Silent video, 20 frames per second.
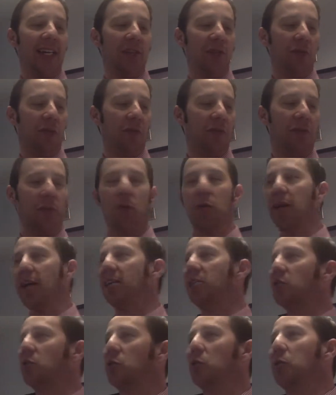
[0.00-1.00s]
to a
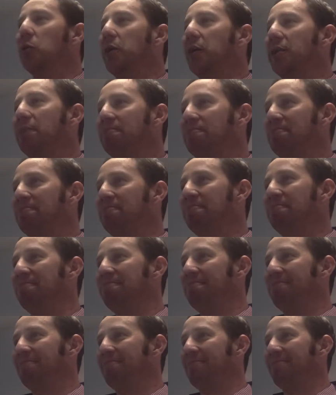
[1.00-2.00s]
4-day school week?
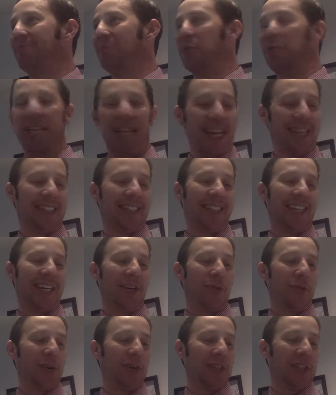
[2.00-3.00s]
What do you guys
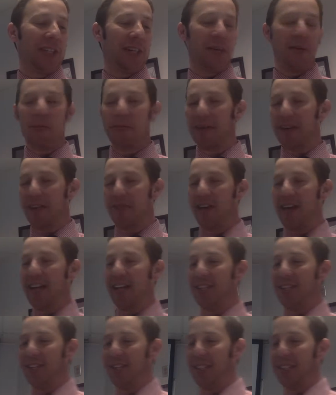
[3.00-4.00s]
think? What are some
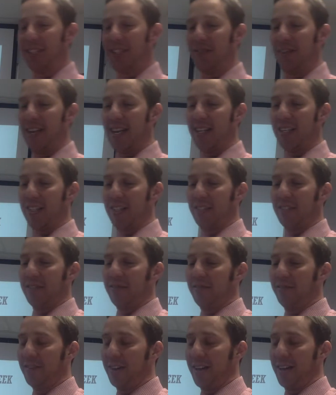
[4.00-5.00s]
advantages, disadvantages
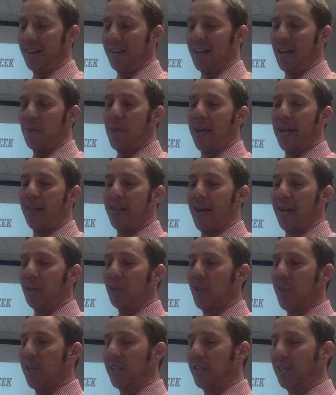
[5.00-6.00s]
of making that
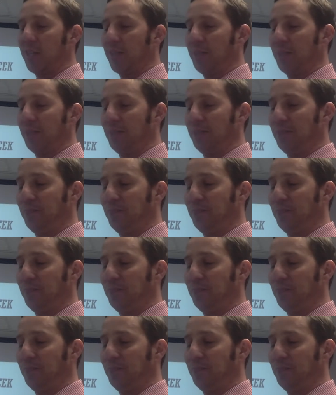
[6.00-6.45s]
transition?